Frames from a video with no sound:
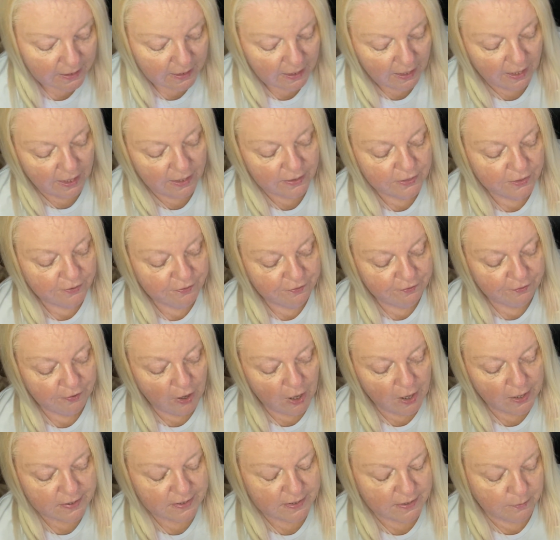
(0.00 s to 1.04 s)
And the
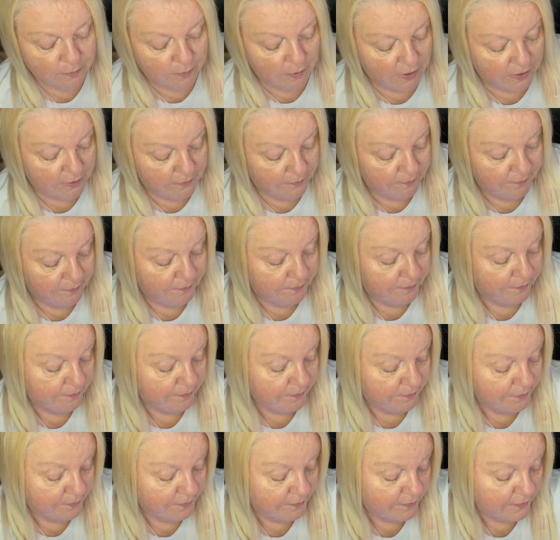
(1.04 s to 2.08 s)
first one,
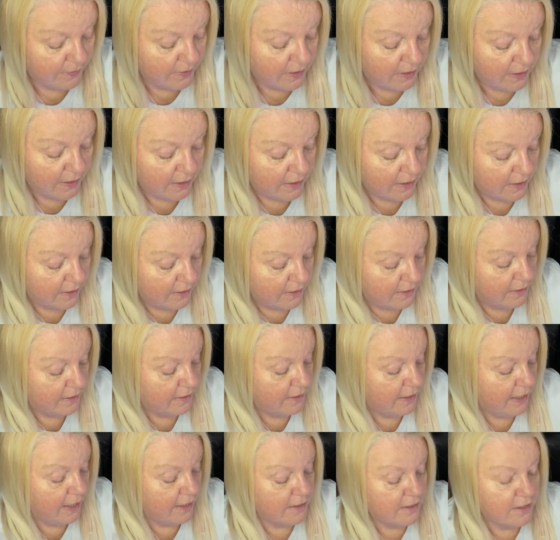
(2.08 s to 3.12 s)

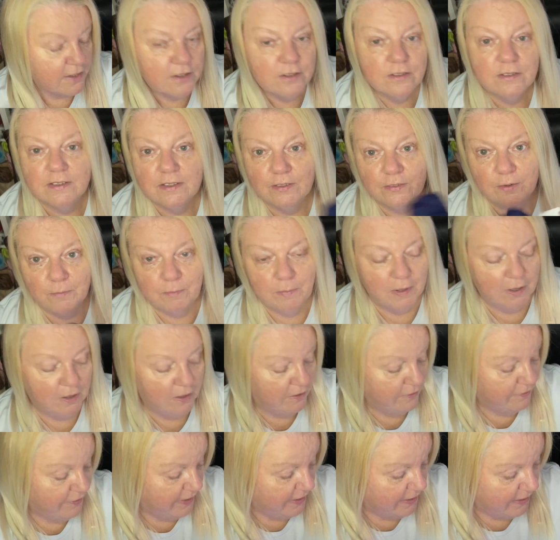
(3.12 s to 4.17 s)
that's not part
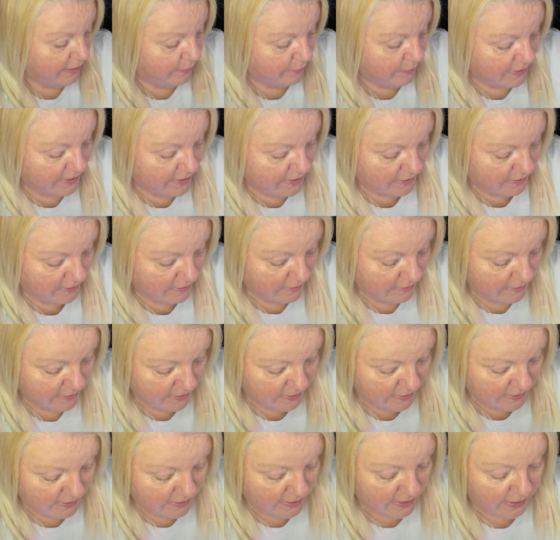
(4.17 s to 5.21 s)
of it, that was
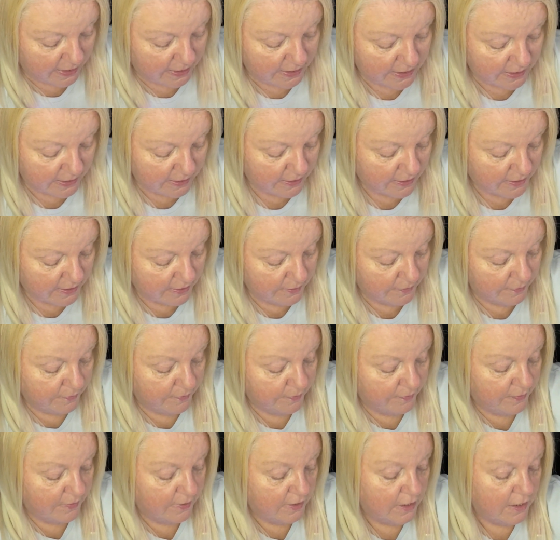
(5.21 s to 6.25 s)
Sadie's.
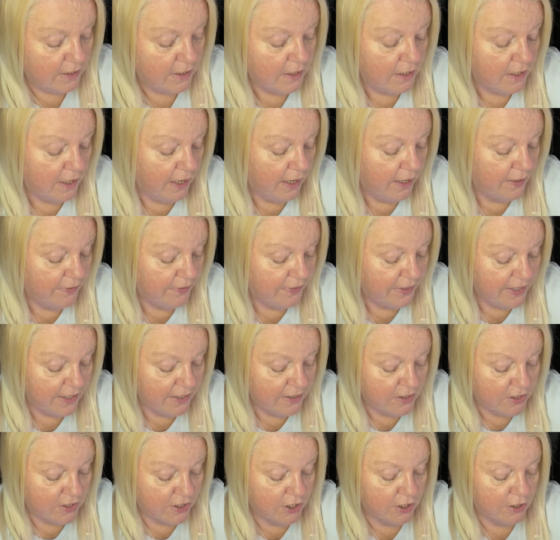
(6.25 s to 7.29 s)
And
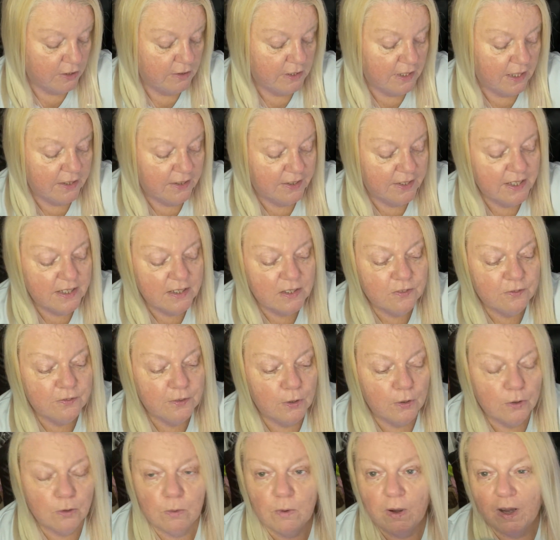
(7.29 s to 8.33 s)
these two, now these
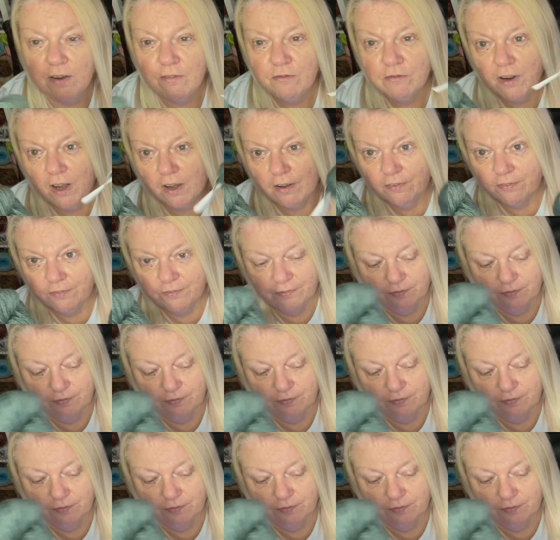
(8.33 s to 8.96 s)
feel quite rough.